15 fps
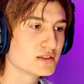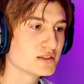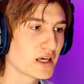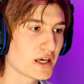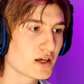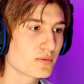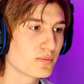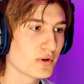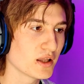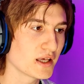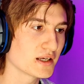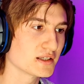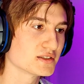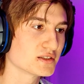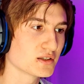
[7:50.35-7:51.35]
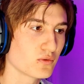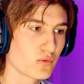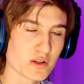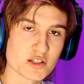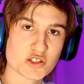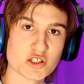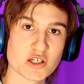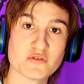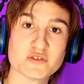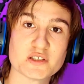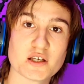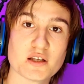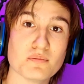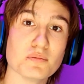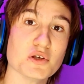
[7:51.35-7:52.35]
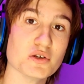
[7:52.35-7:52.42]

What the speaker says: take place with shifts in